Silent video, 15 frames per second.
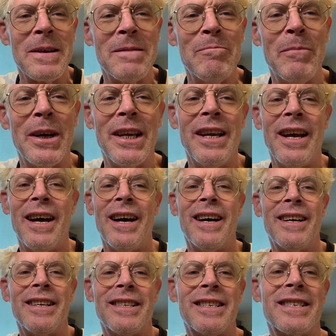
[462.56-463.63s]
but
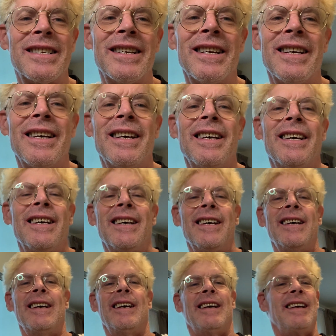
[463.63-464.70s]
yeah,
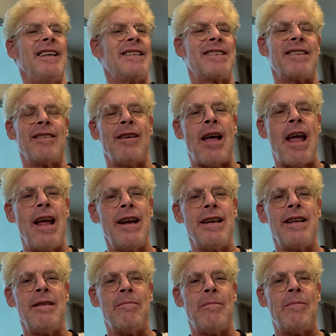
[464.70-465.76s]
it's
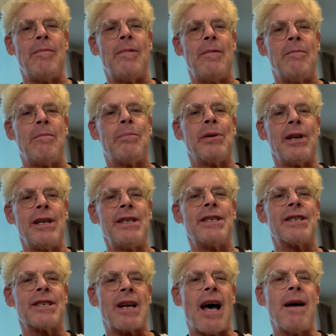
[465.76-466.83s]
handy place
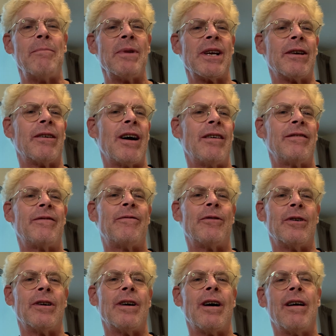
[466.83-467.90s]
stopping ground
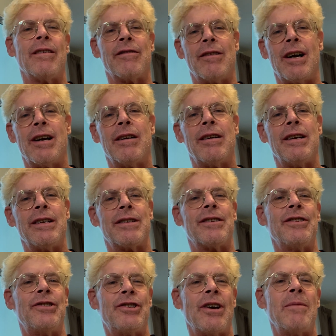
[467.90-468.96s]
for other areas
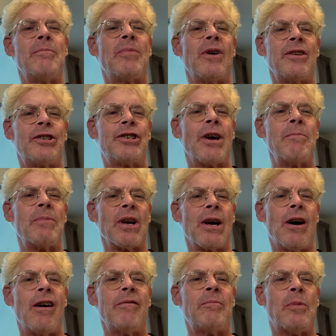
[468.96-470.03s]
to jumping
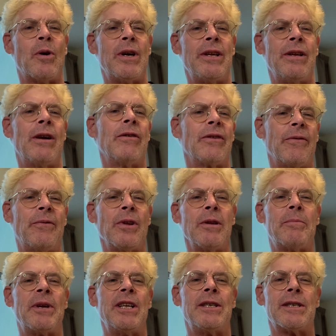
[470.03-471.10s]
off point. The
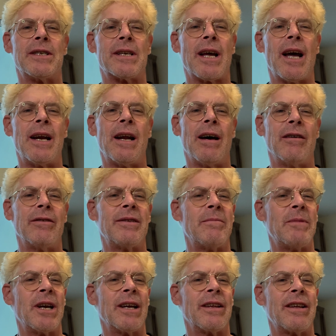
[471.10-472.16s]
Philippines is kind of out in the
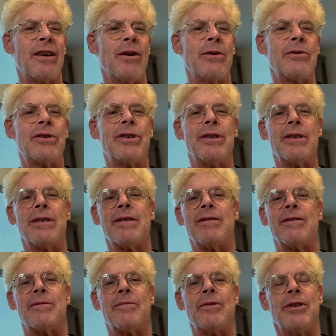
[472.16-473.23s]
middle of the ocean,
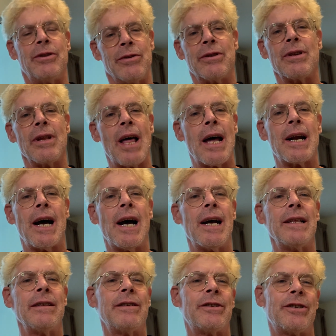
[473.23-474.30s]
and there's a lot of
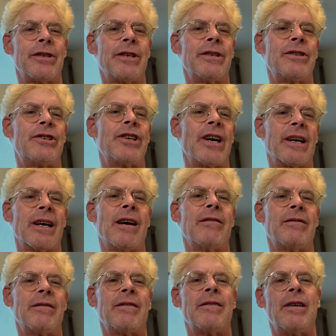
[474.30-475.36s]
islands you can check
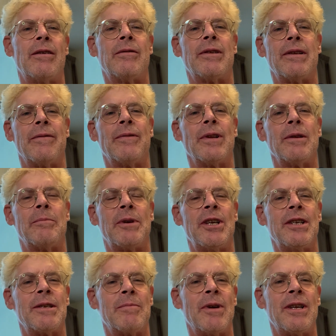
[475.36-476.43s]
out, in the
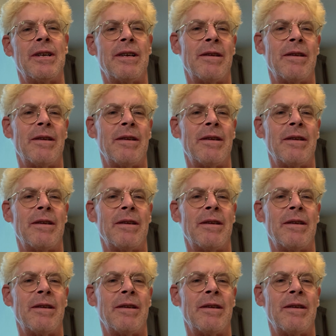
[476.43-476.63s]
Philippines. But